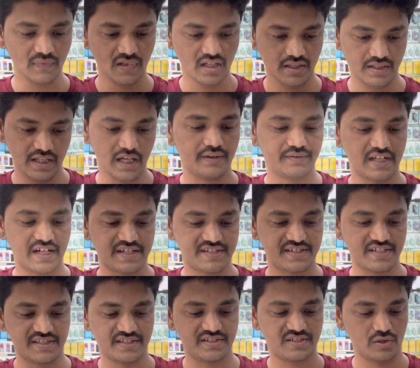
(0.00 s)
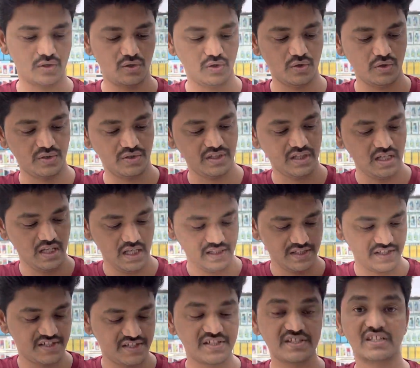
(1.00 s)
yeah, that's it. So
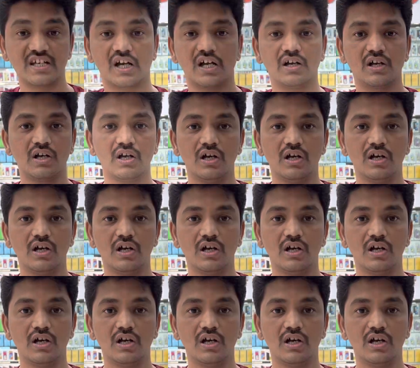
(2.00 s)
this is the